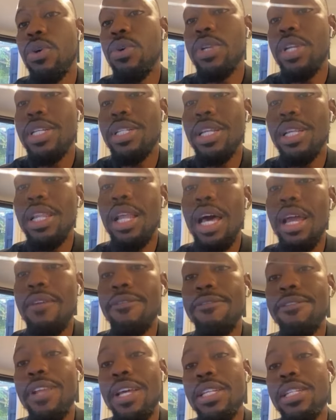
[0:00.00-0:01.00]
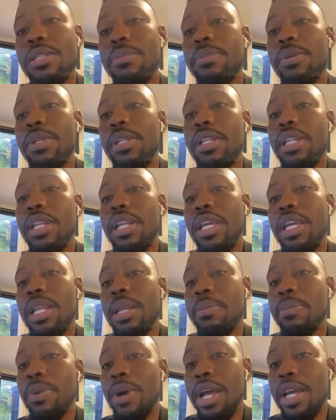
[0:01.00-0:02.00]
so there's a lot of flexibility in
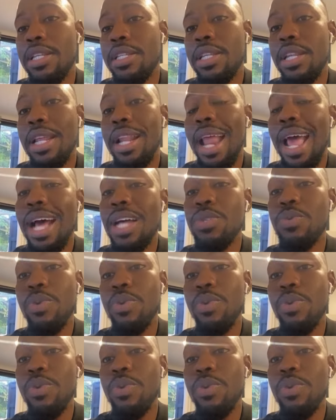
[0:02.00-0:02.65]
the price and then